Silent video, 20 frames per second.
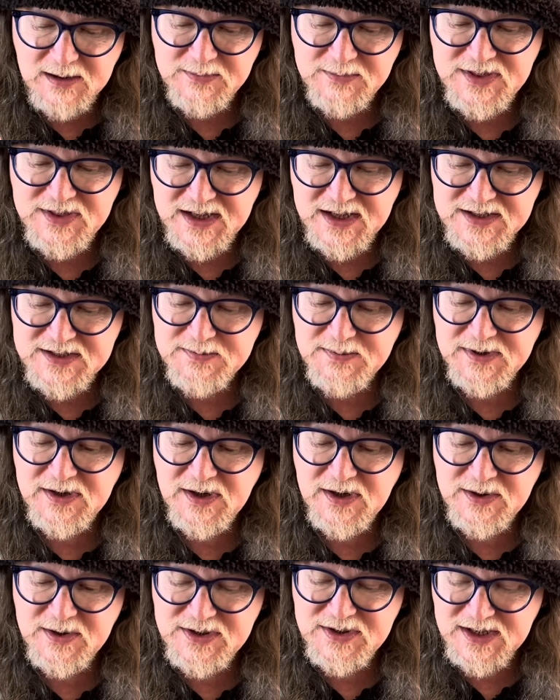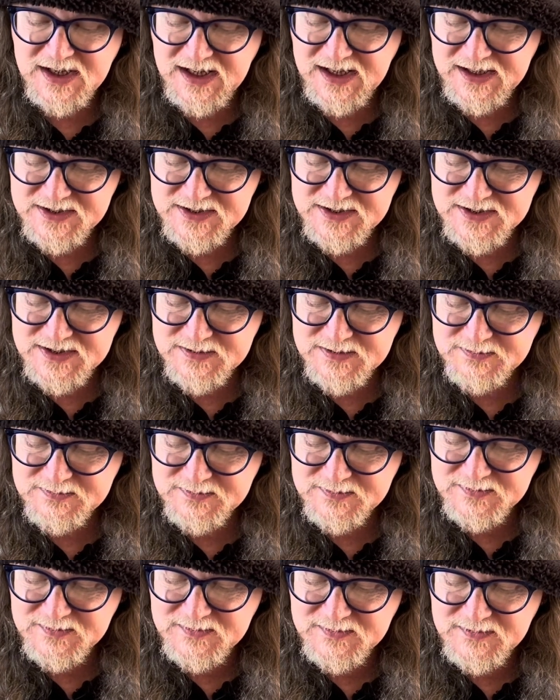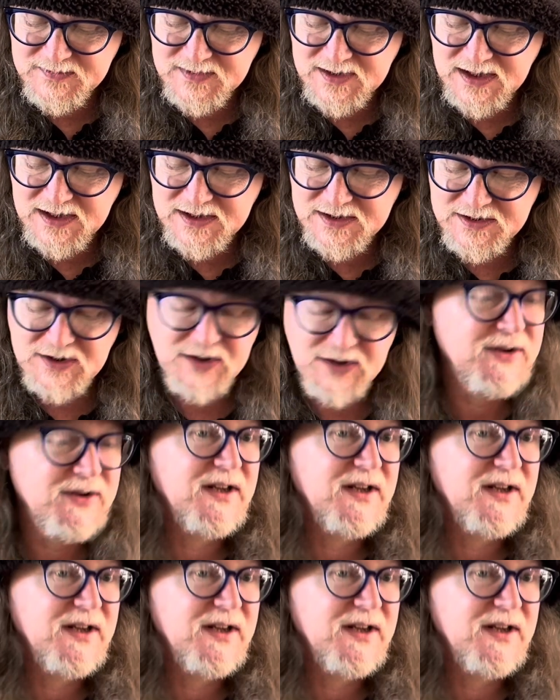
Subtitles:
Thanks But No Thanks. Don't